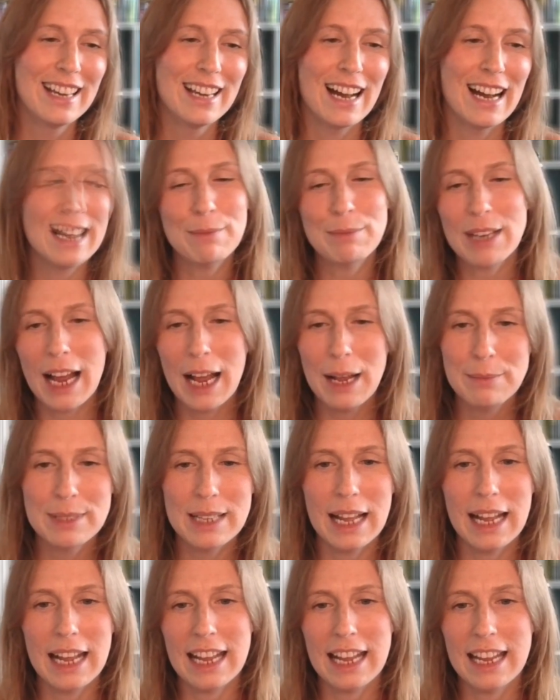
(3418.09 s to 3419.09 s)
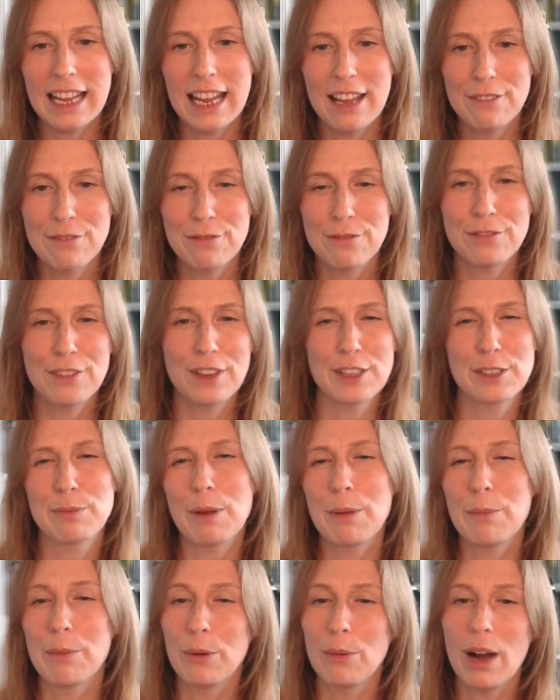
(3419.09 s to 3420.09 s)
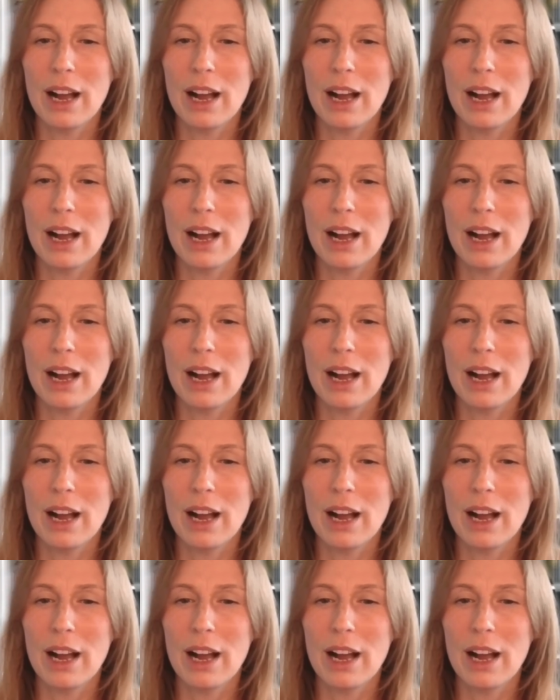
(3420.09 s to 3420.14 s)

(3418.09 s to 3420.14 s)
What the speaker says: Sometimes if there's people